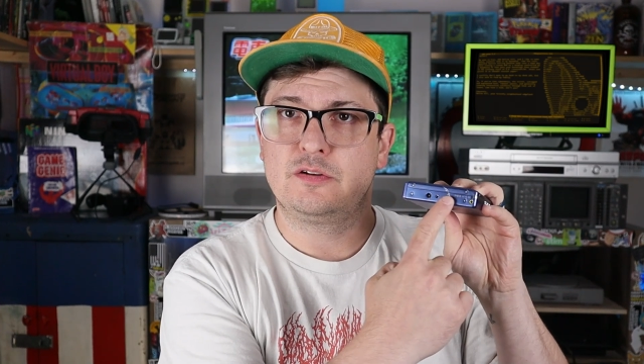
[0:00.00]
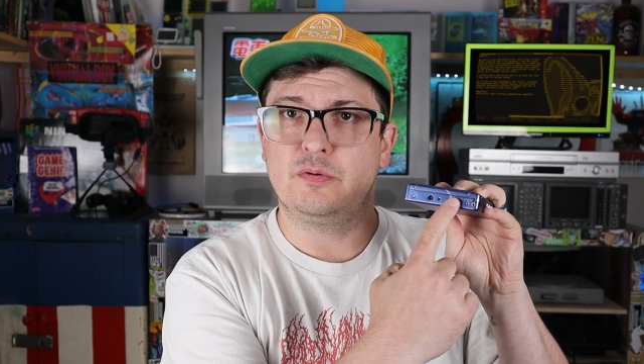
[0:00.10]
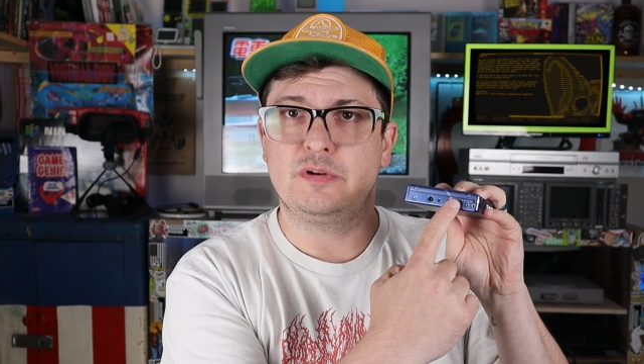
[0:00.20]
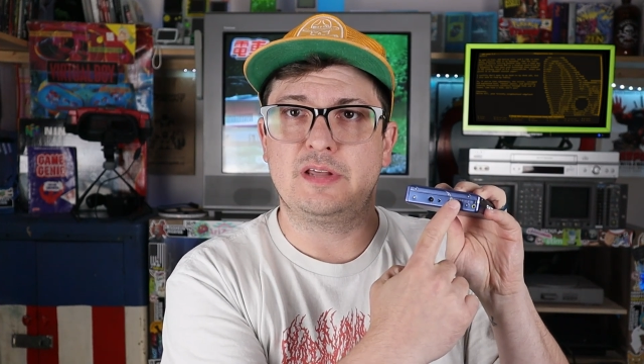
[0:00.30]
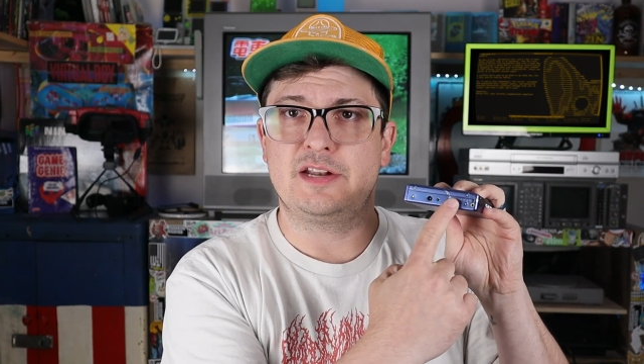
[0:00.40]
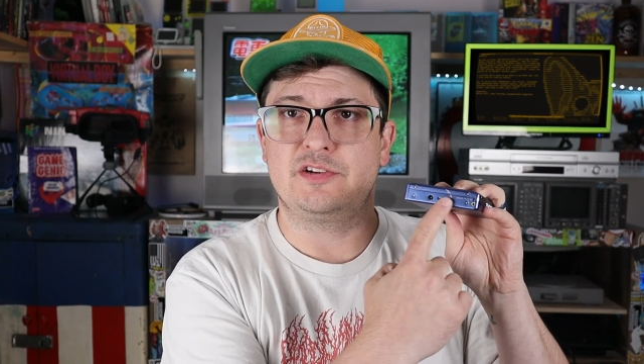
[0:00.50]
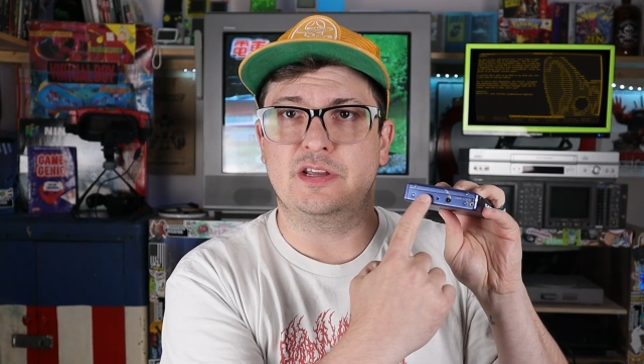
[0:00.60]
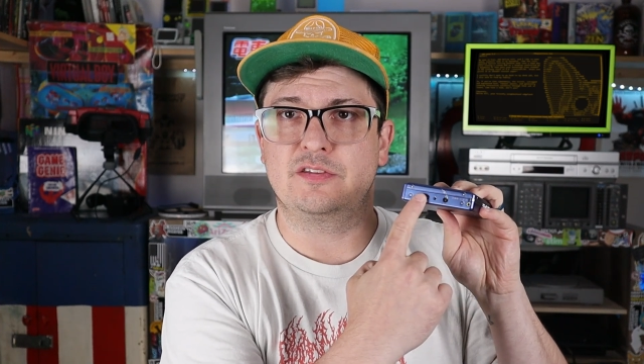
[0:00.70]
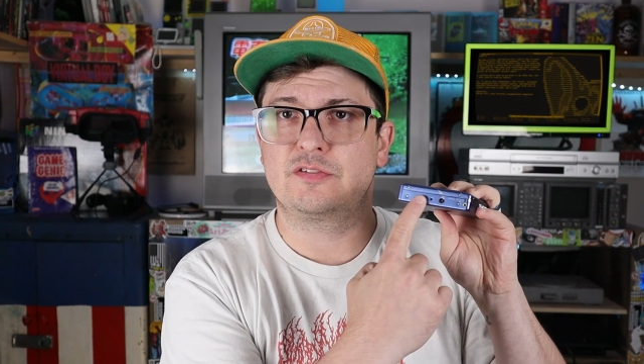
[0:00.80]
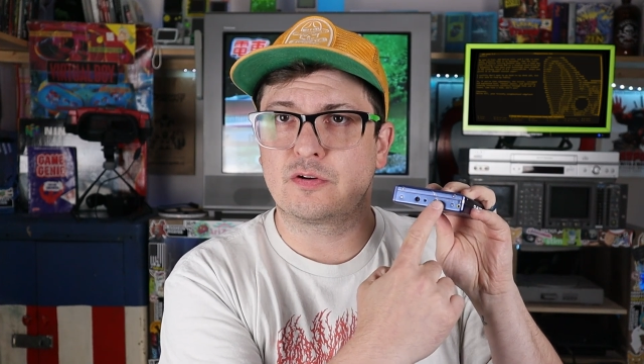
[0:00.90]
to attach an
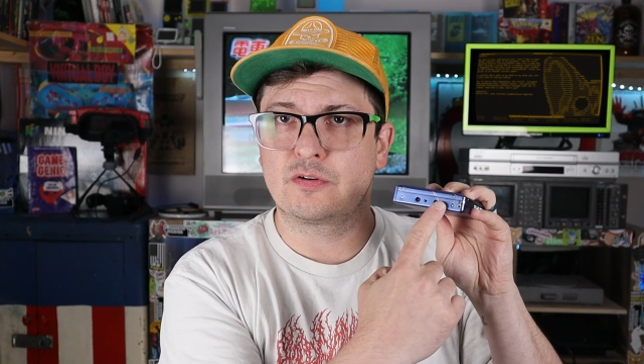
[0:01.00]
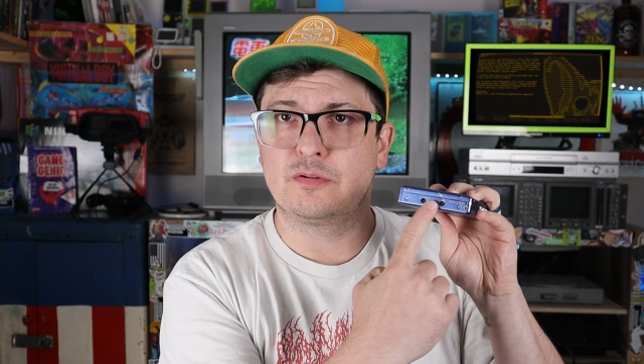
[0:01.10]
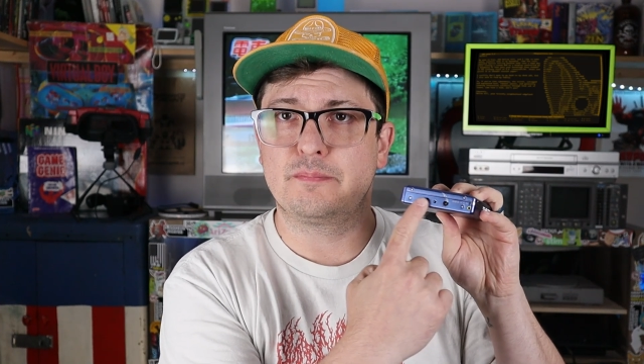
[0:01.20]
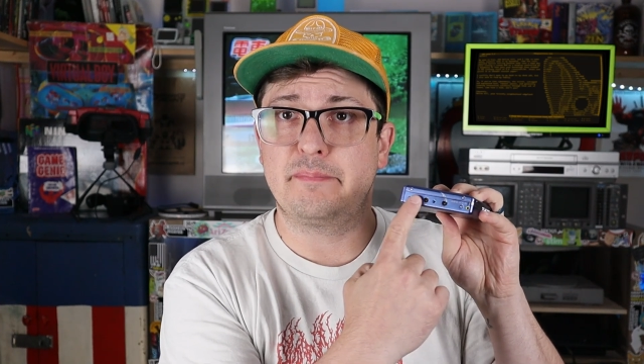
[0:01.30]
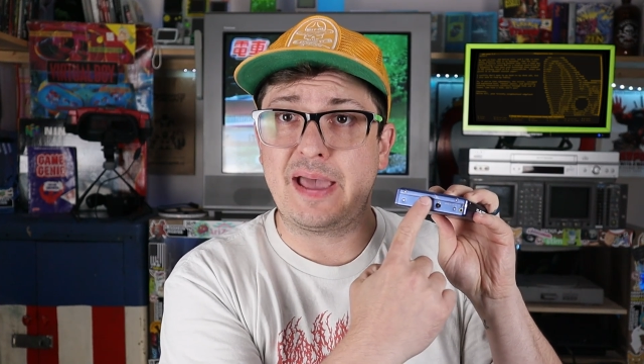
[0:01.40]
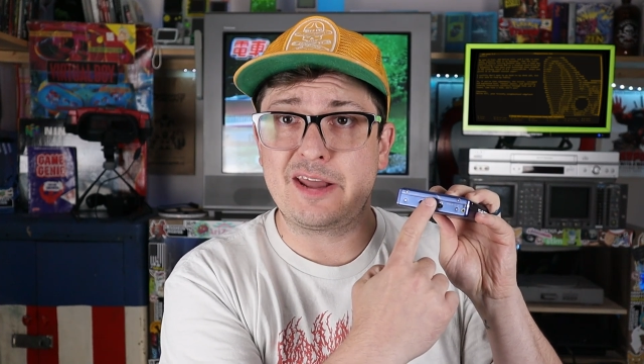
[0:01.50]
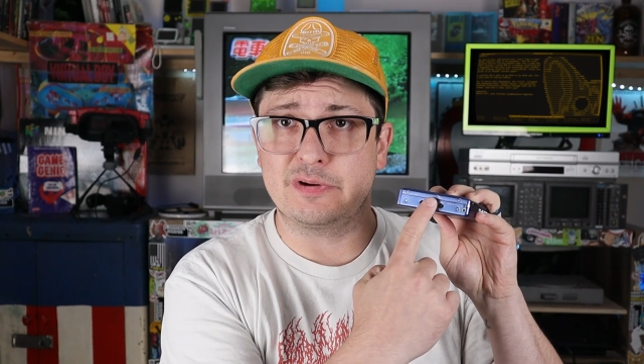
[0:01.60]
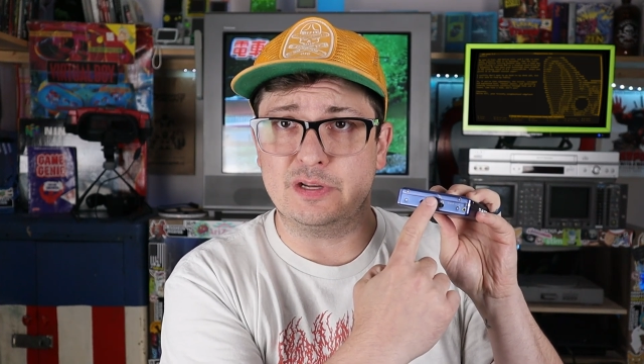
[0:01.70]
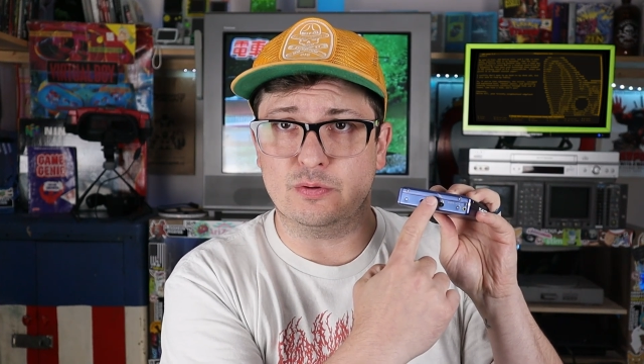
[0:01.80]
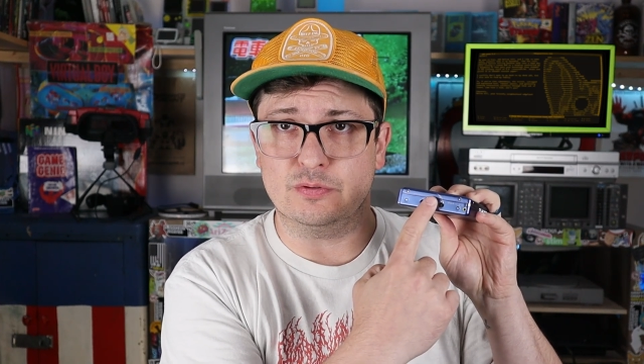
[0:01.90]
external
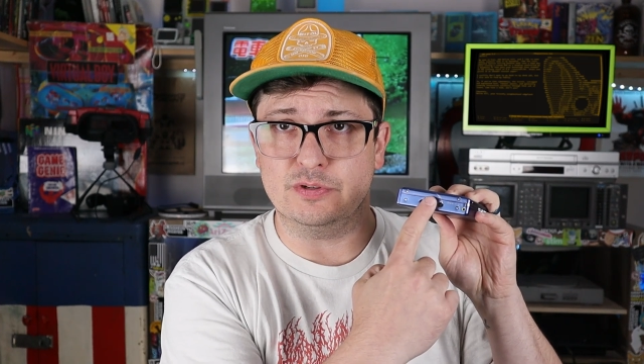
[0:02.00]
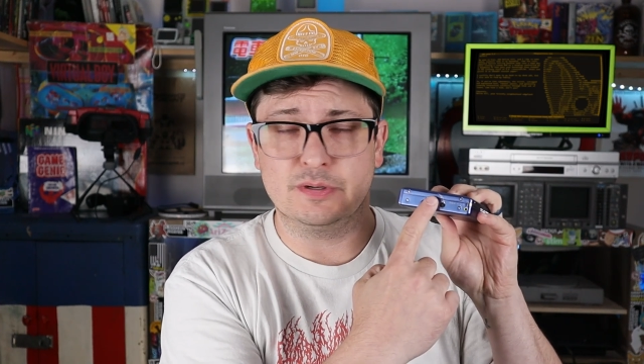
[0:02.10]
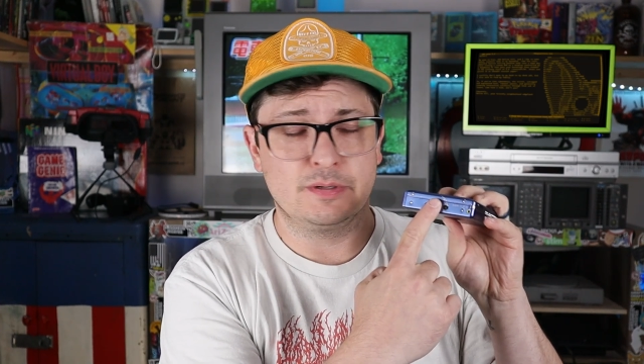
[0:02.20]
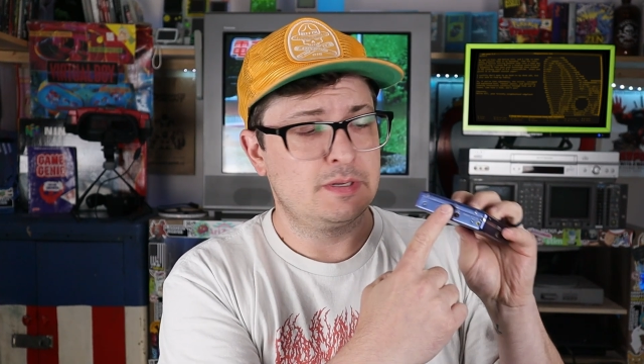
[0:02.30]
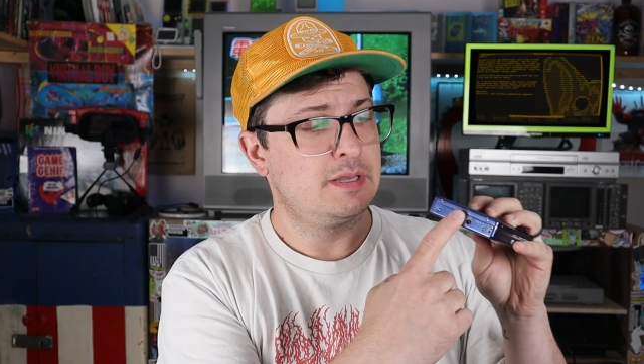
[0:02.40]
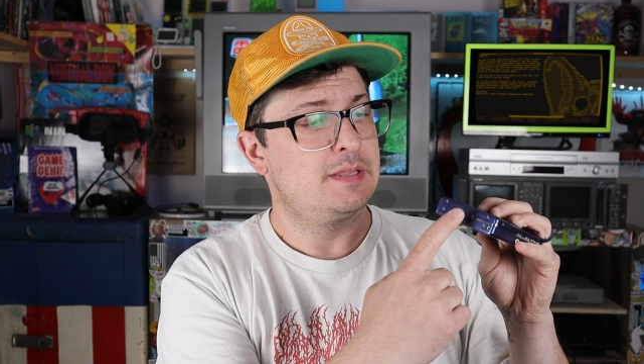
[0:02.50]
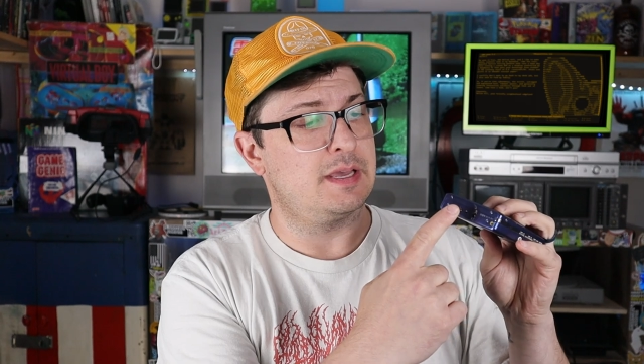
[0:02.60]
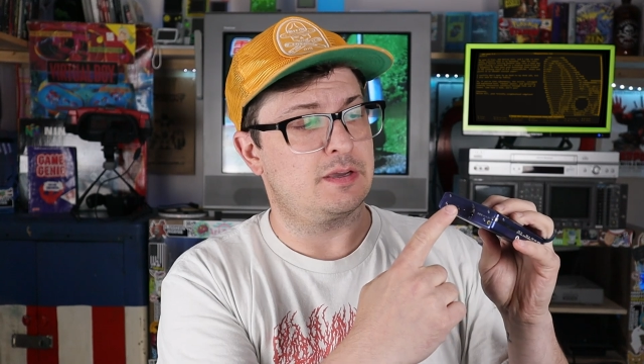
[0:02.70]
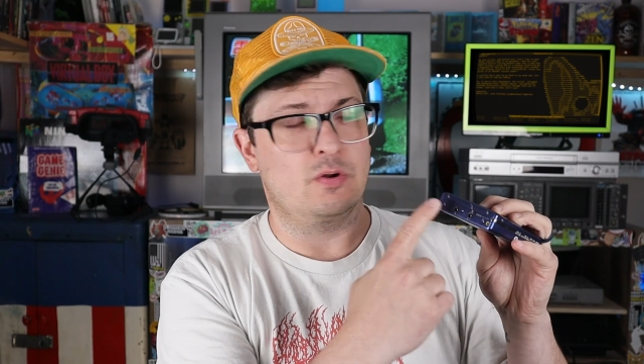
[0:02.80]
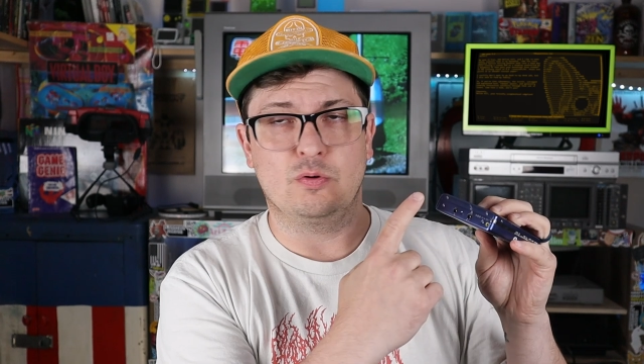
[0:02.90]
battery holder
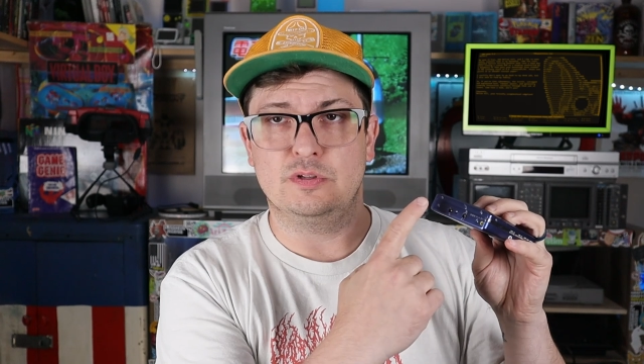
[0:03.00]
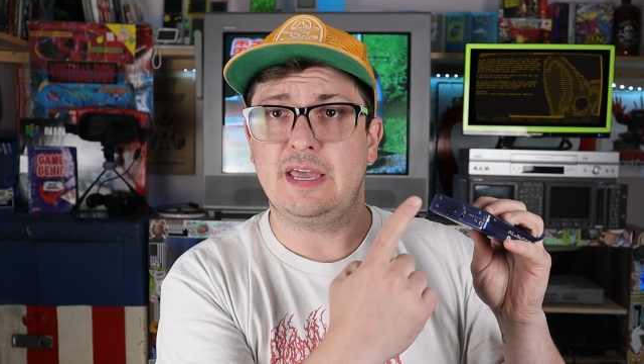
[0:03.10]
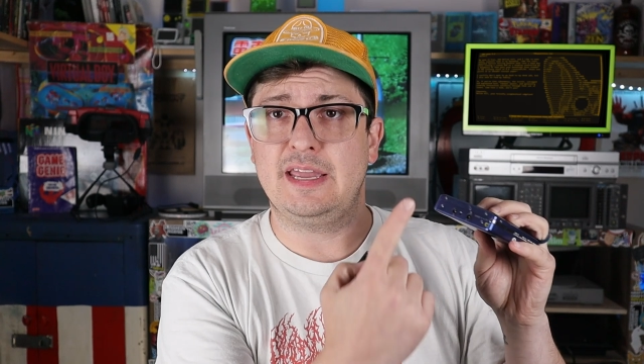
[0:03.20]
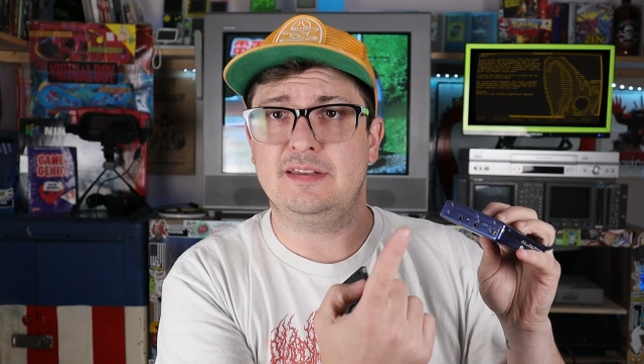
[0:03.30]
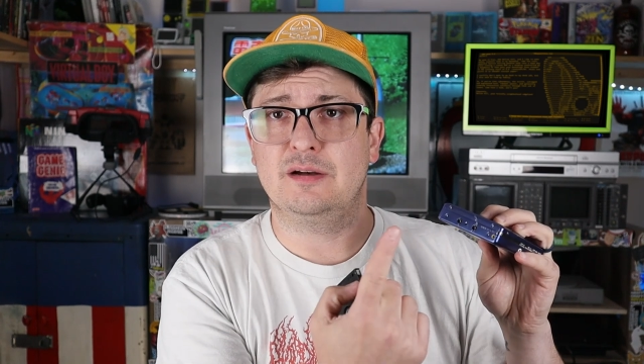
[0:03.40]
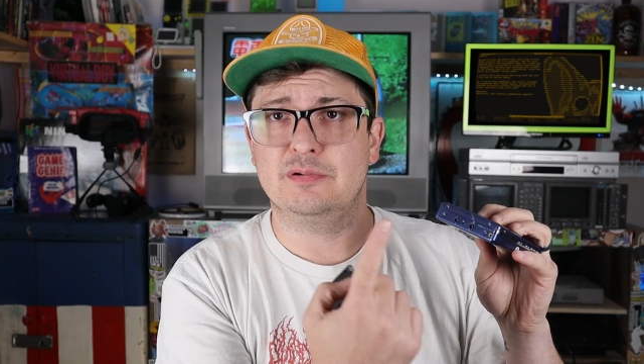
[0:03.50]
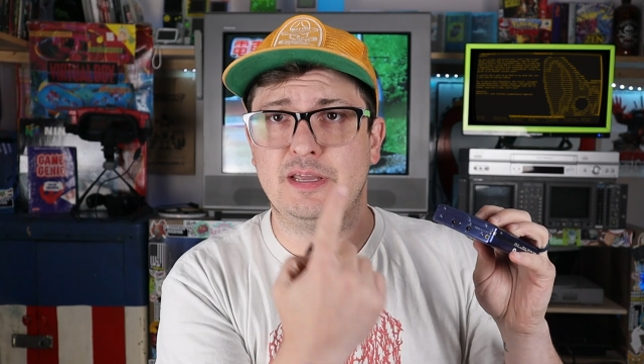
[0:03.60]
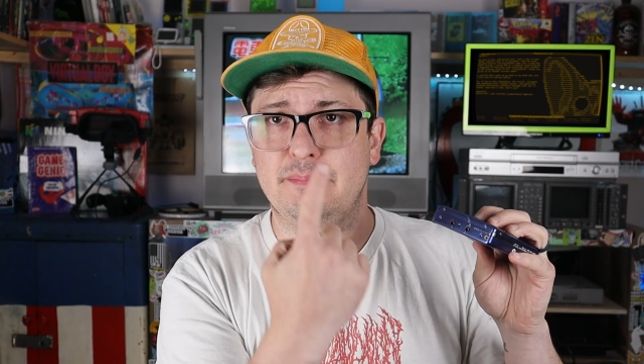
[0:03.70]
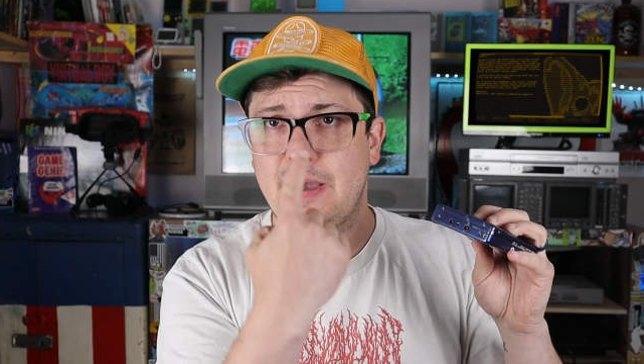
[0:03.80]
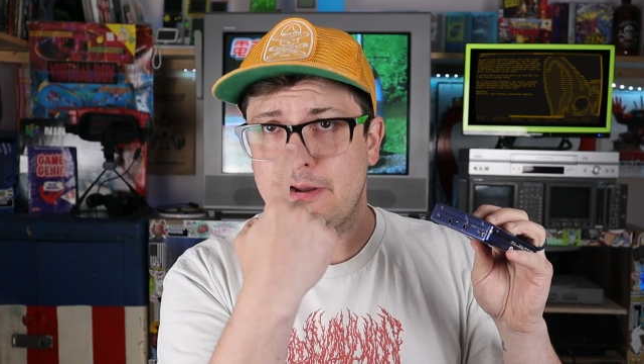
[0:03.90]
that could hold a
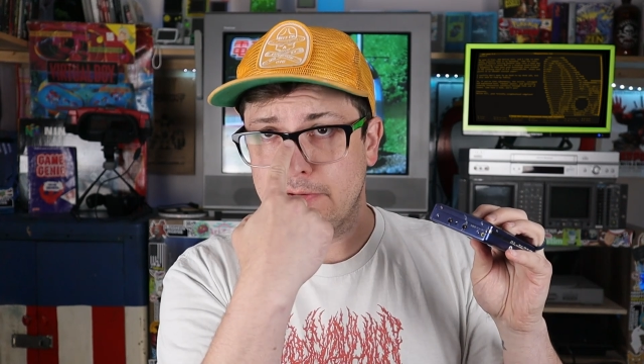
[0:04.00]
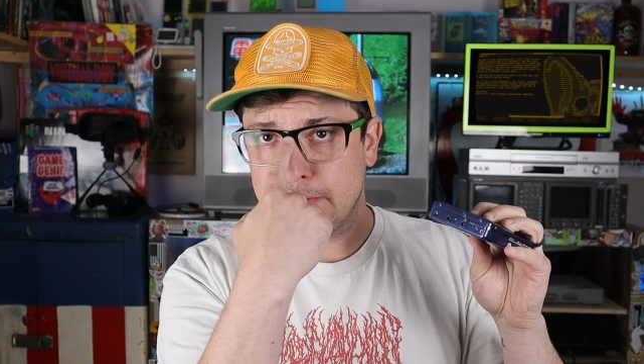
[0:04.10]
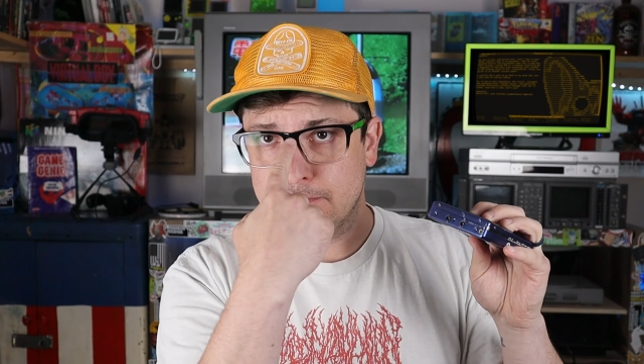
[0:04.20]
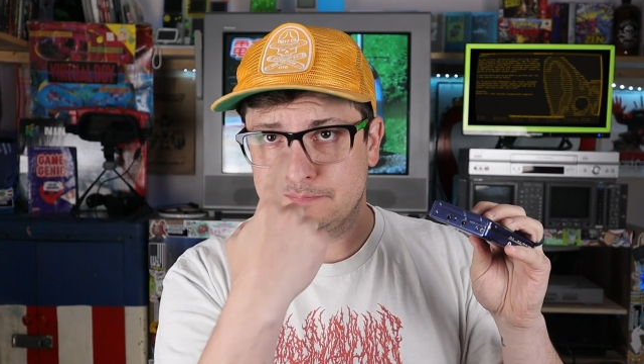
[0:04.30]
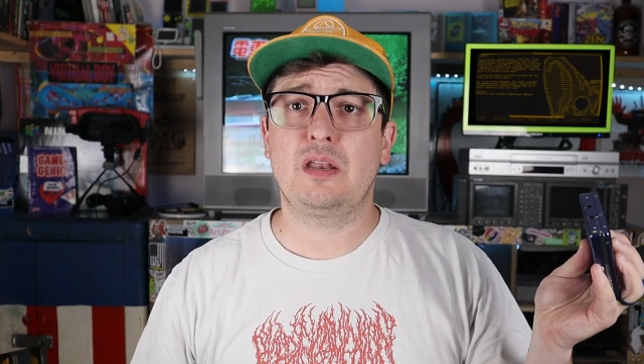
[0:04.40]
AA battery.